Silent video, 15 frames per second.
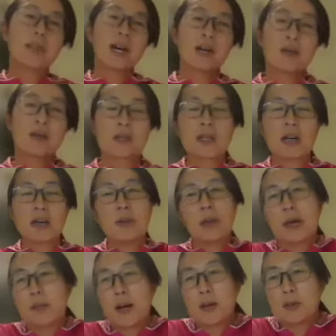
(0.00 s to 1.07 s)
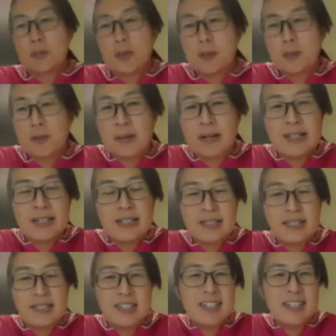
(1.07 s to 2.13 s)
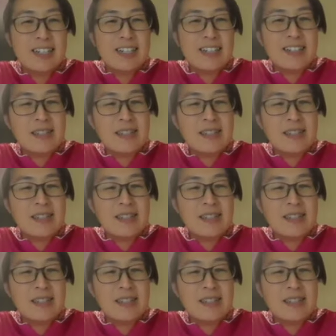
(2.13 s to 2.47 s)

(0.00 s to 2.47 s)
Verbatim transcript: I don't think yeah, I blame some, other people. Some people answer this